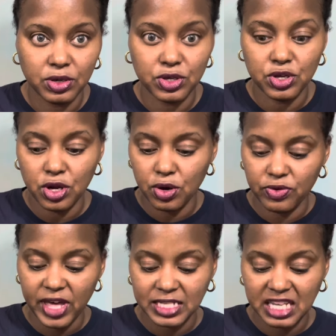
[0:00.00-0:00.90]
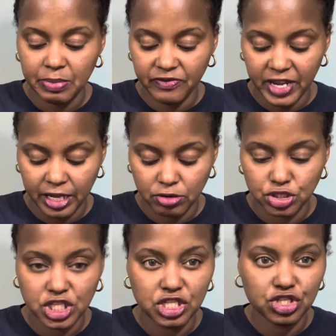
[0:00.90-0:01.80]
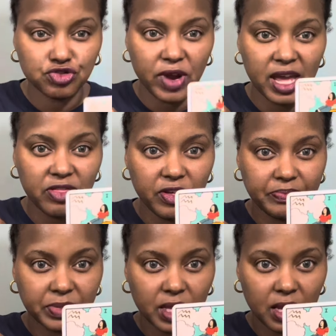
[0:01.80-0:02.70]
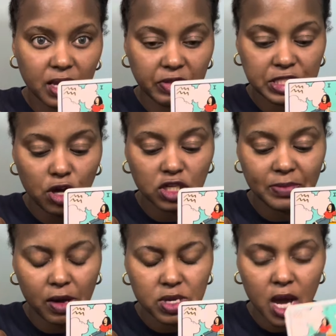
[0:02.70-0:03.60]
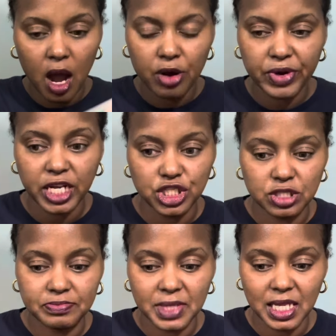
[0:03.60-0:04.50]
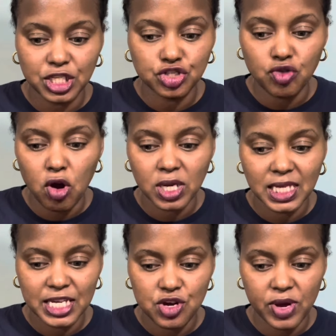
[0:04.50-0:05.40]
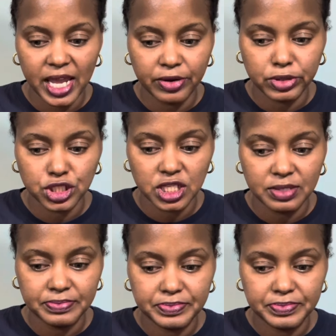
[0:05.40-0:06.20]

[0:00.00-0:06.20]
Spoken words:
You know, that type of energy, strength. This talks about courage, strong Leo energy.